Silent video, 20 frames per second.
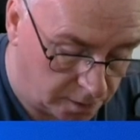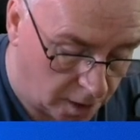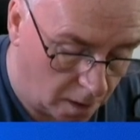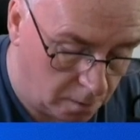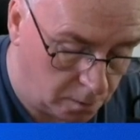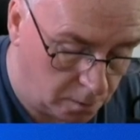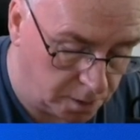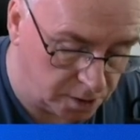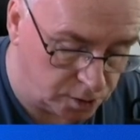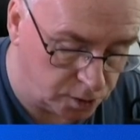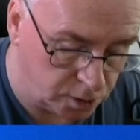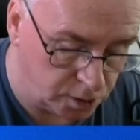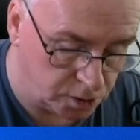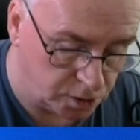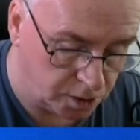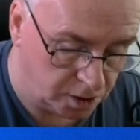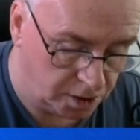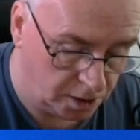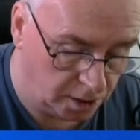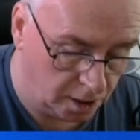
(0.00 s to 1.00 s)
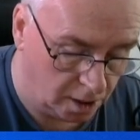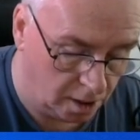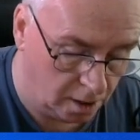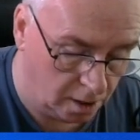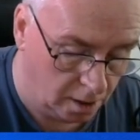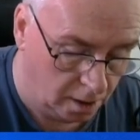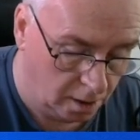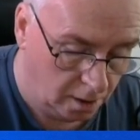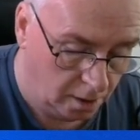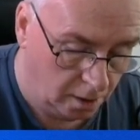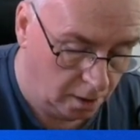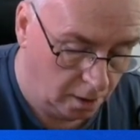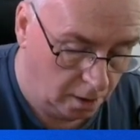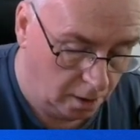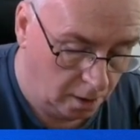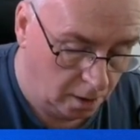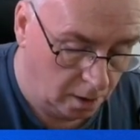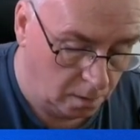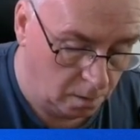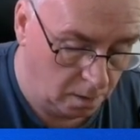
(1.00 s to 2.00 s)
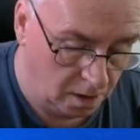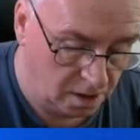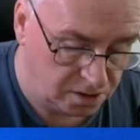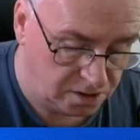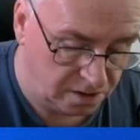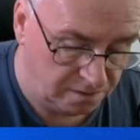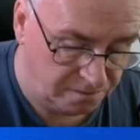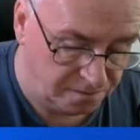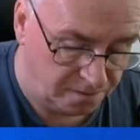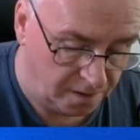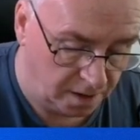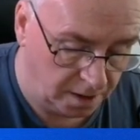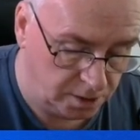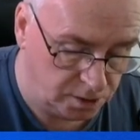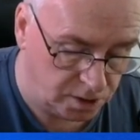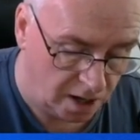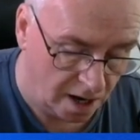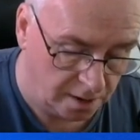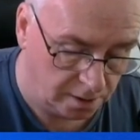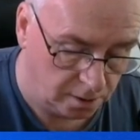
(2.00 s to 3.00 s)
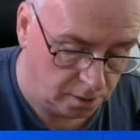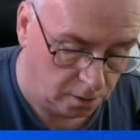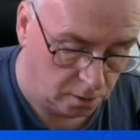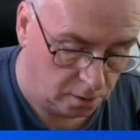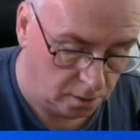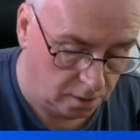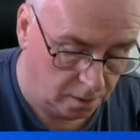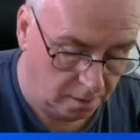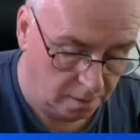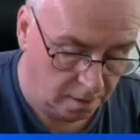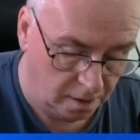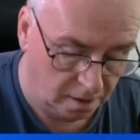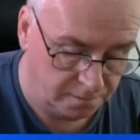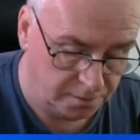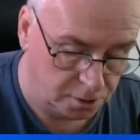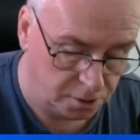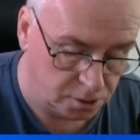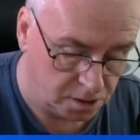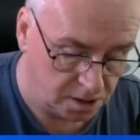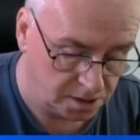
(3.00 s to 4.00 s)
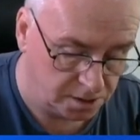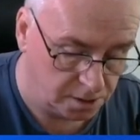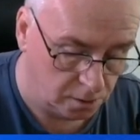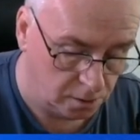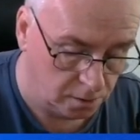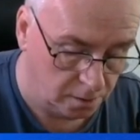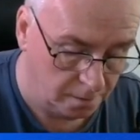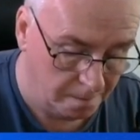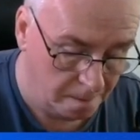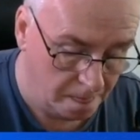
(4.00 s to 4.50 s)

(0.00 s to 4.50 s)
Oh, this is the relative phase angle of the signal.